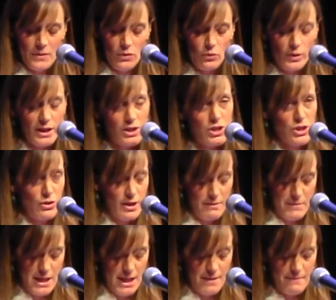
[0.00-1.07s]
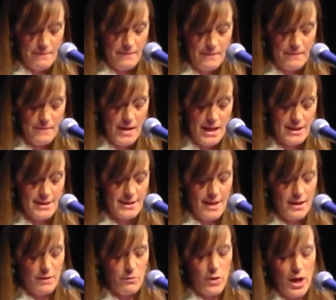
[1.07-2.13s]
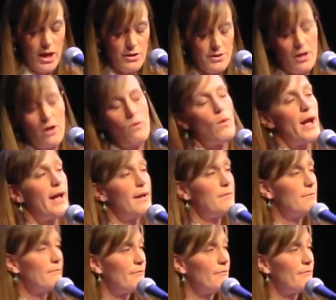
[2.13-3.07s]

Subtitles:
reassuring me and sending prayers our way.